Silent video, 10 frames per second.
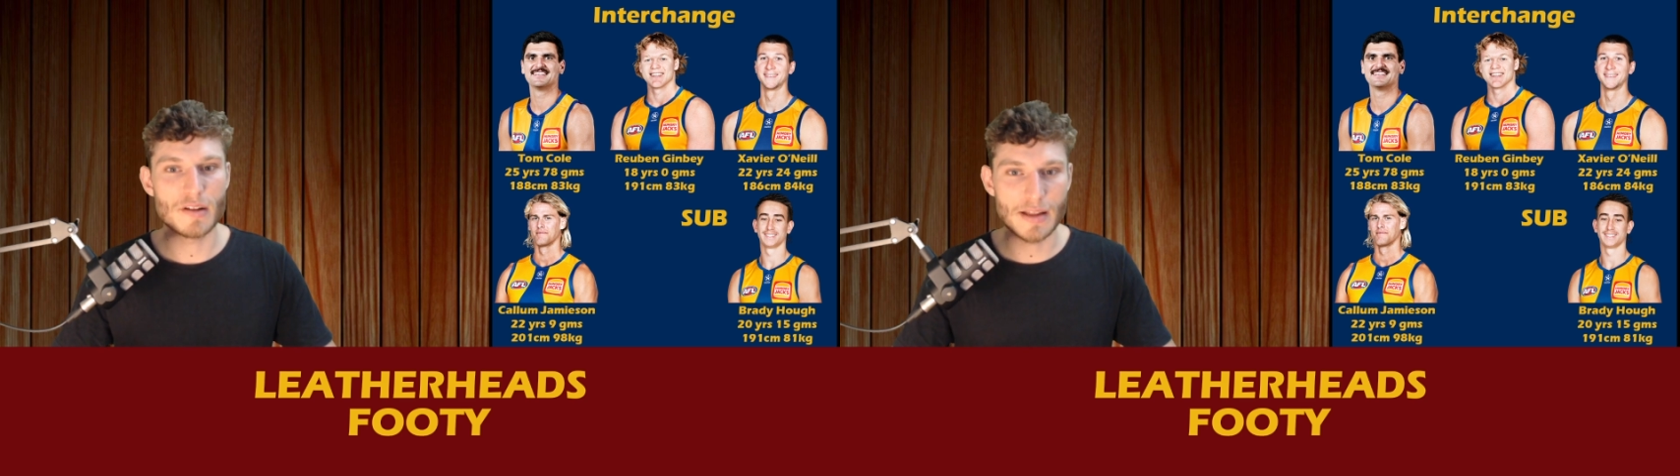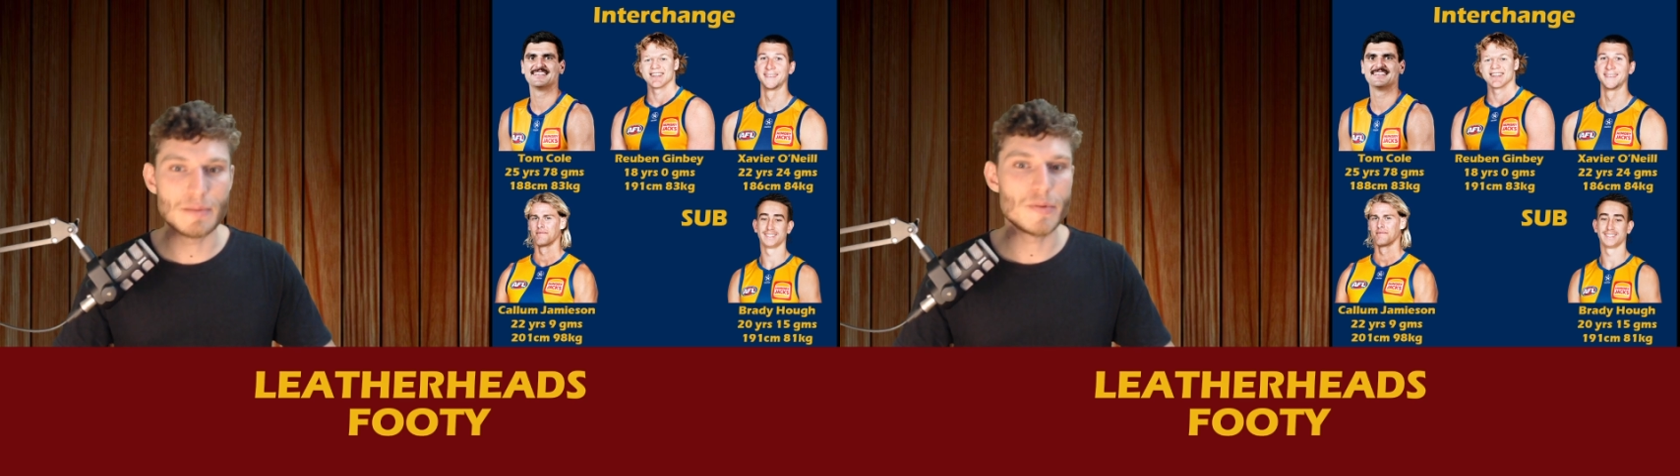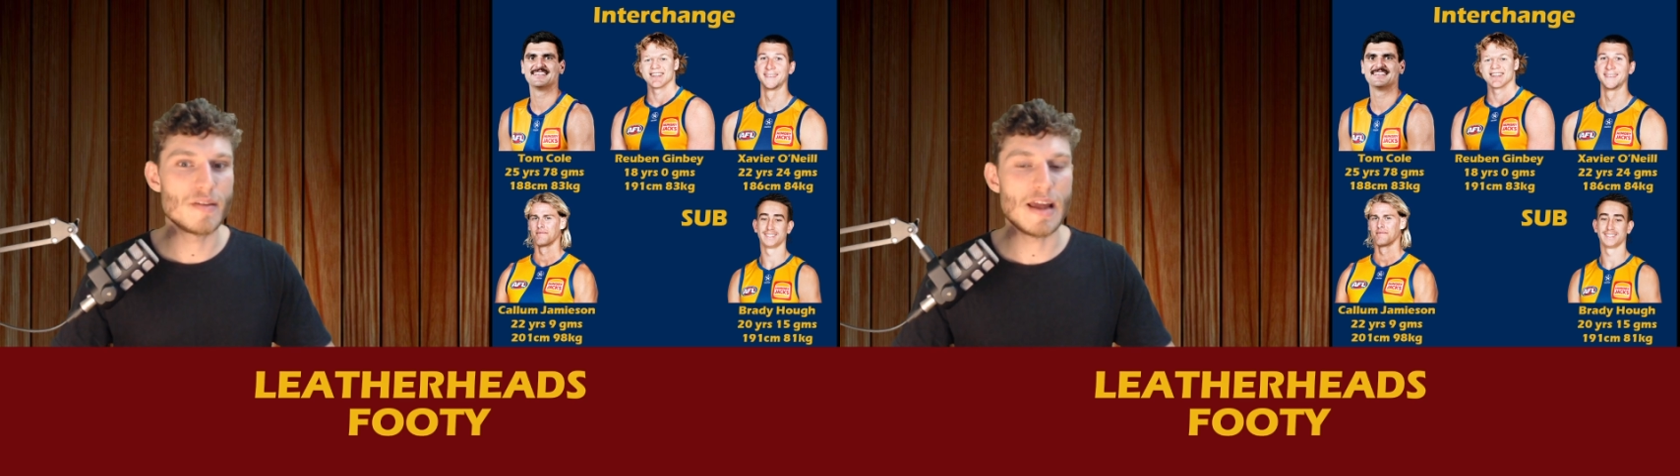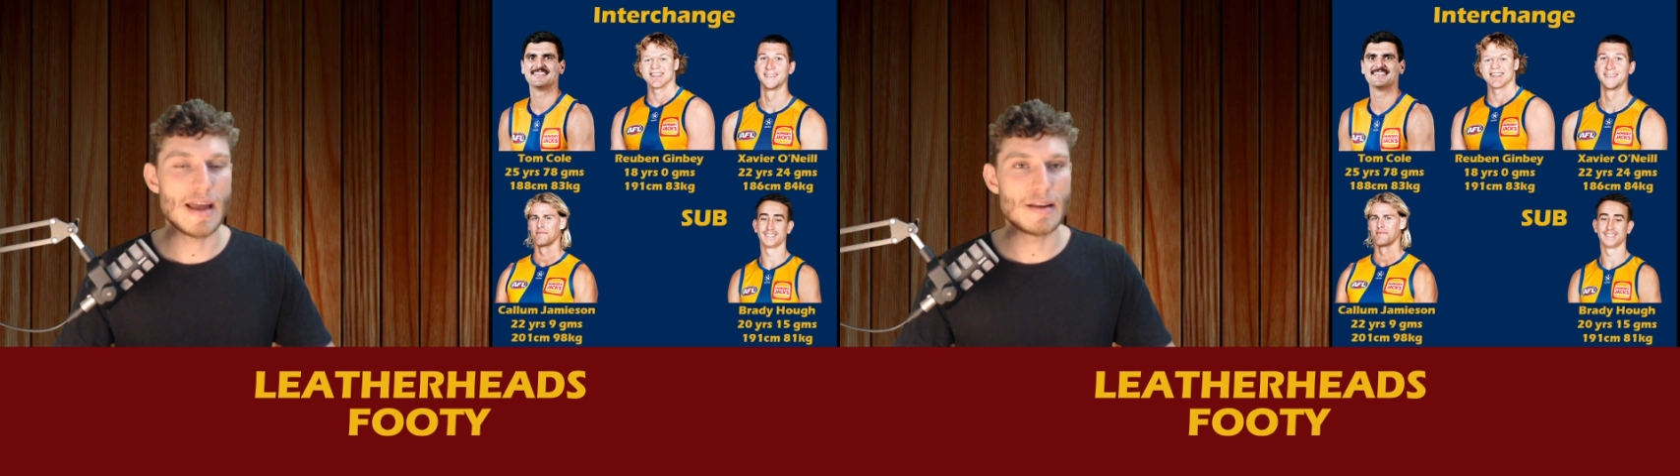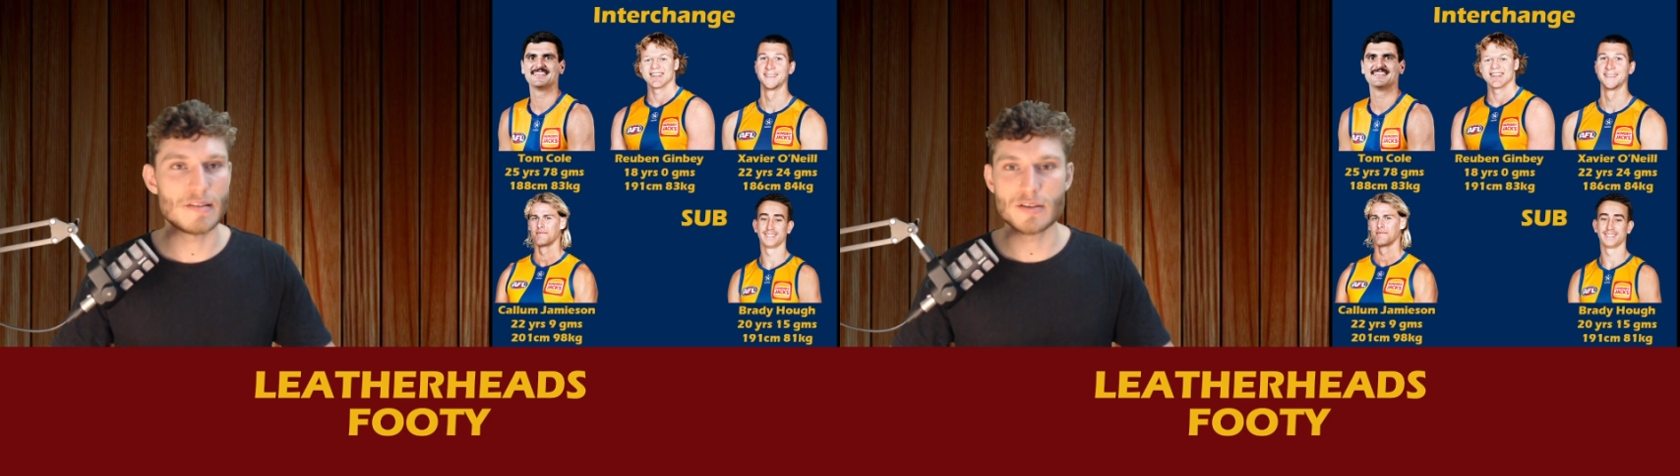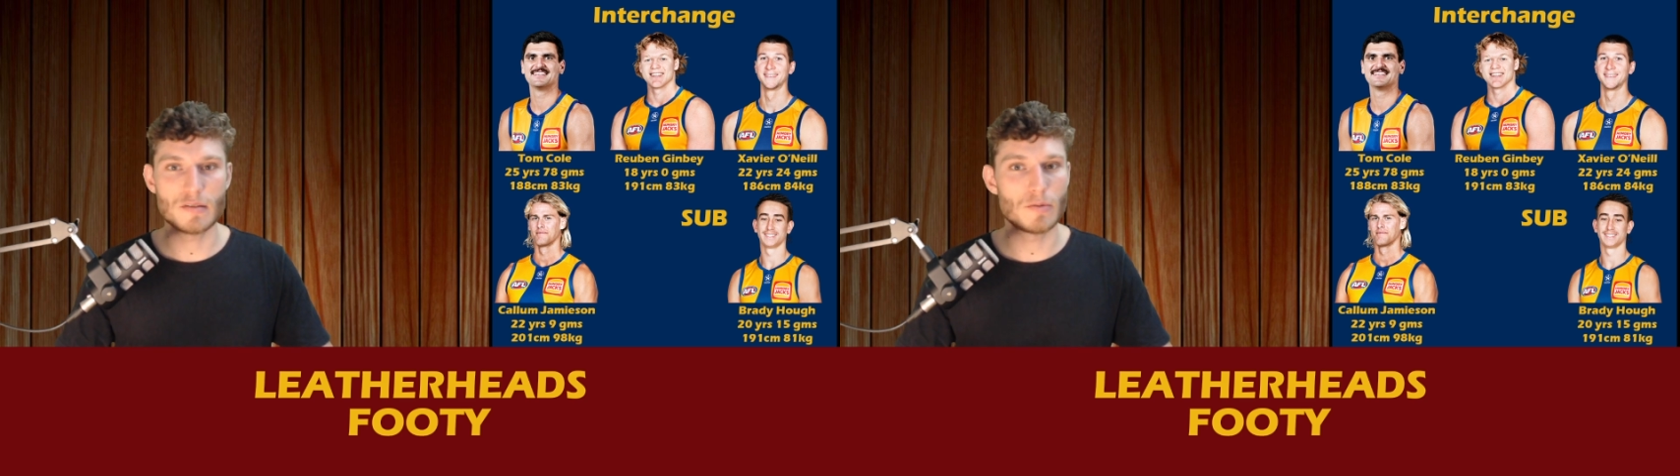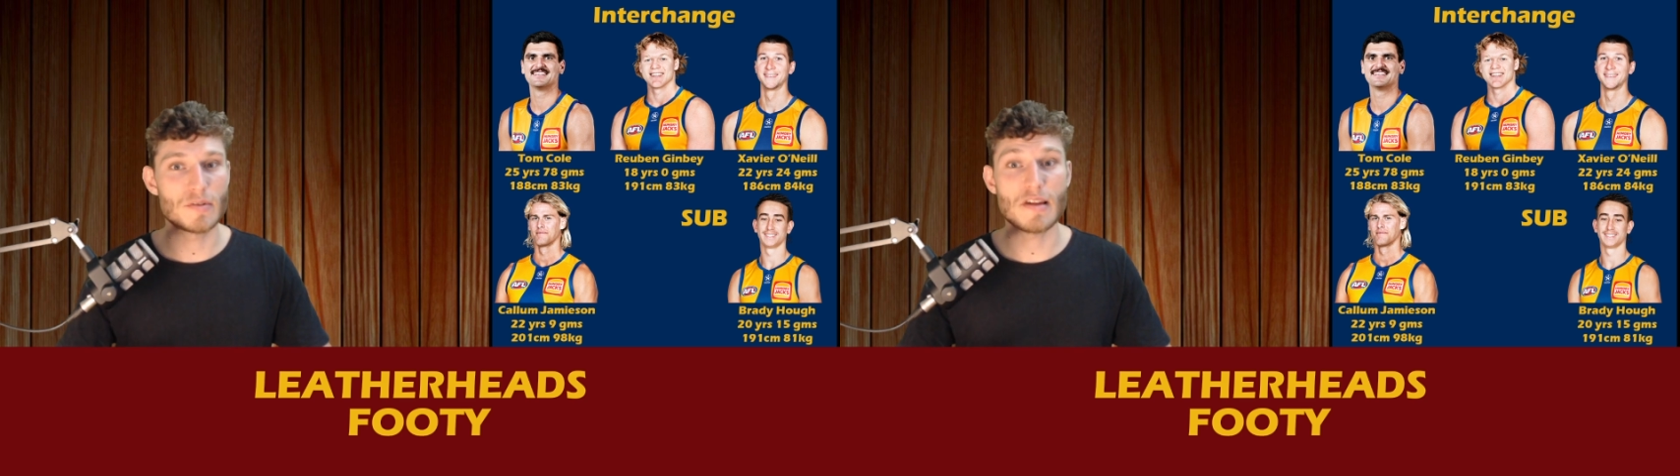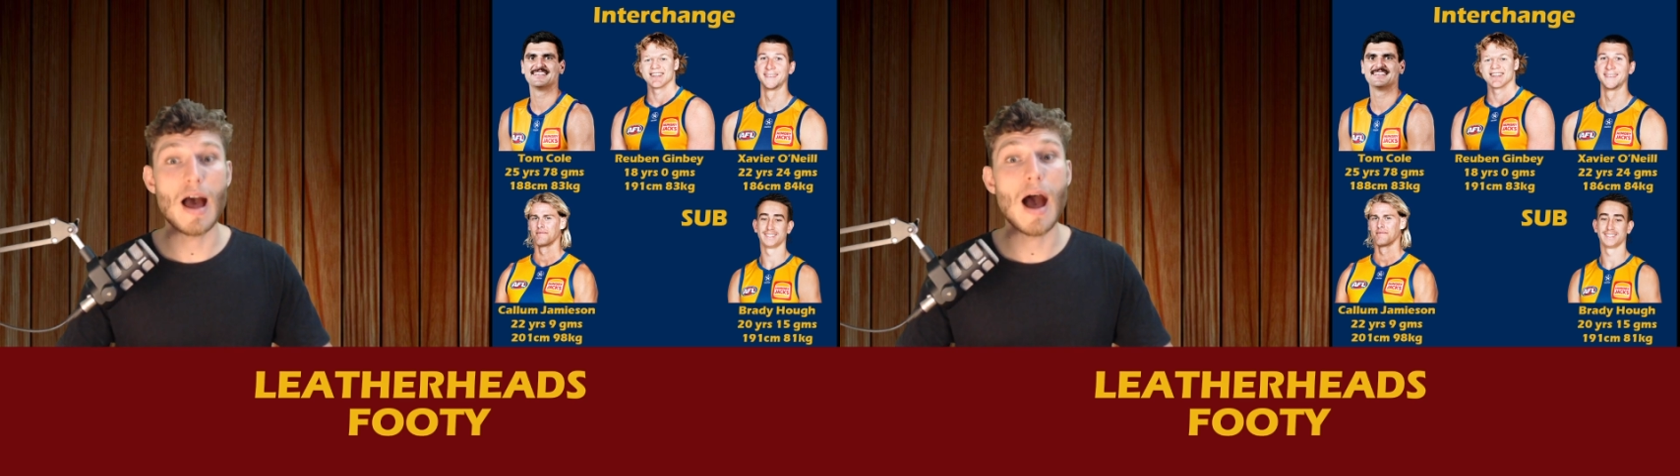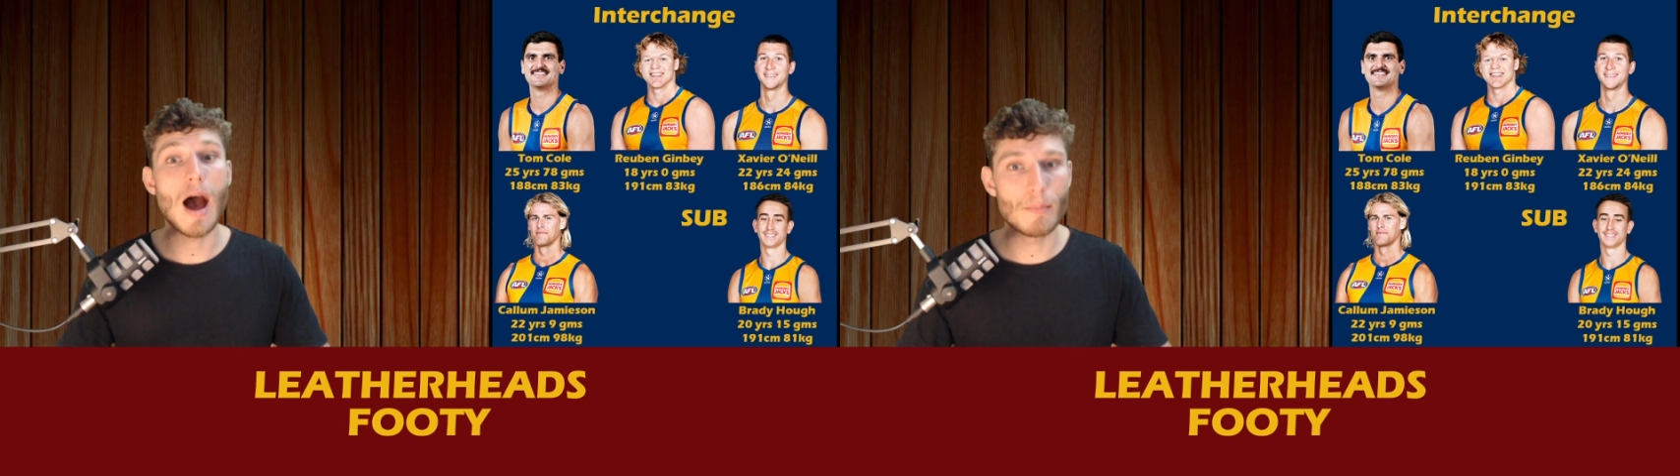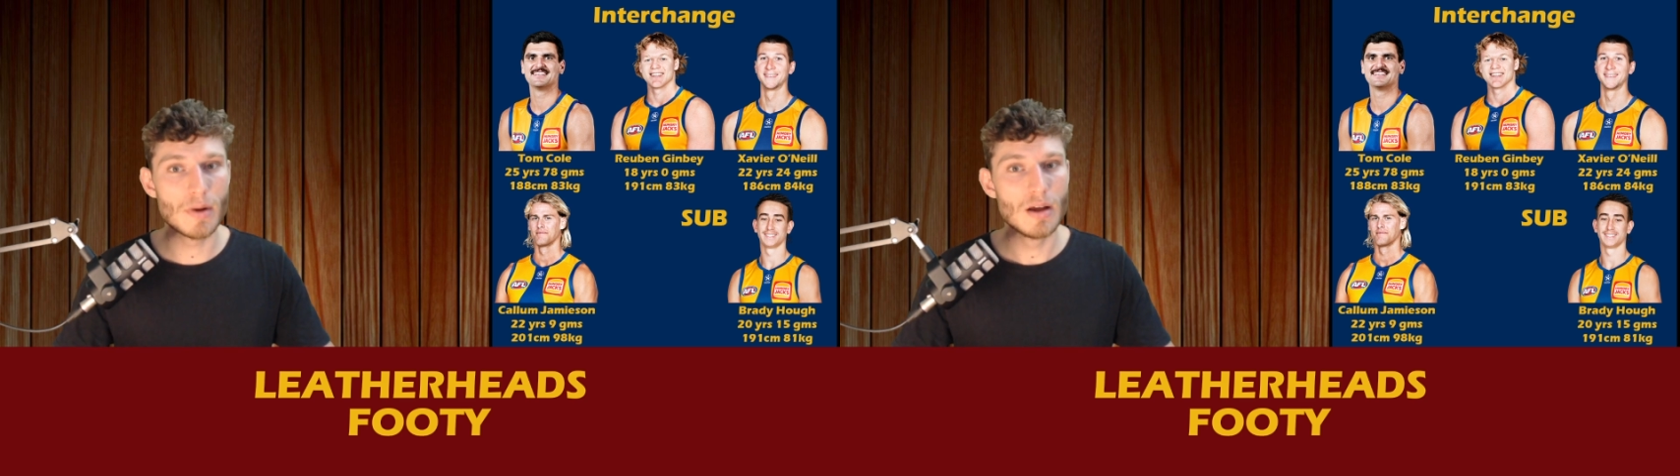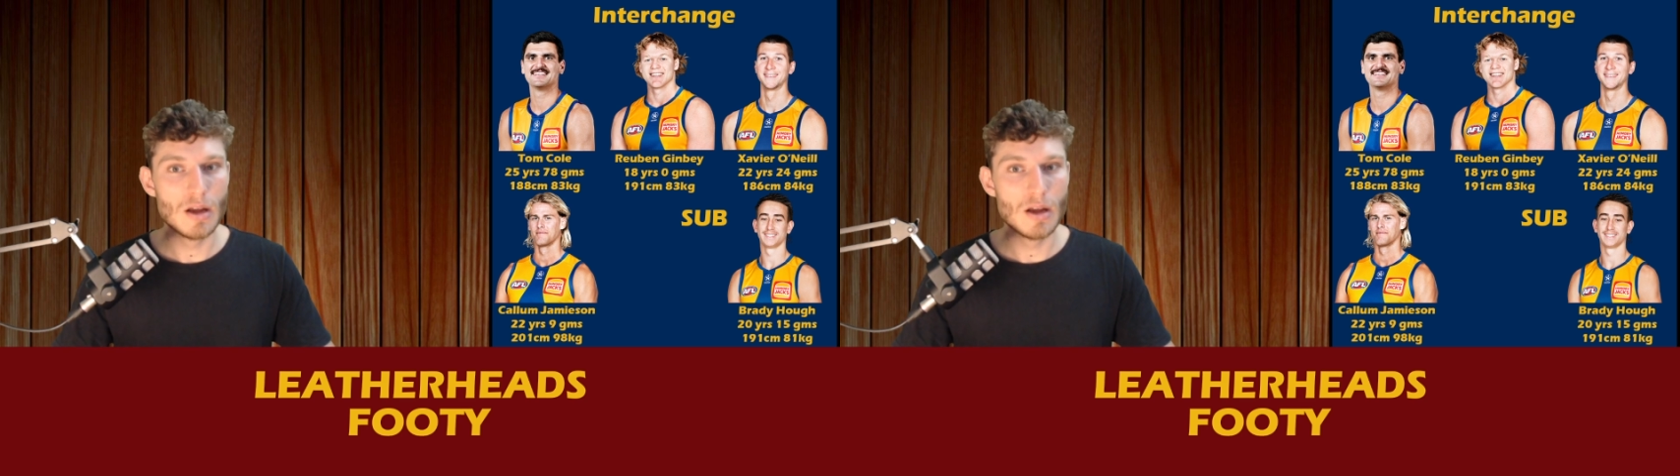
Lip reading: Clean with his hands and just looks calm.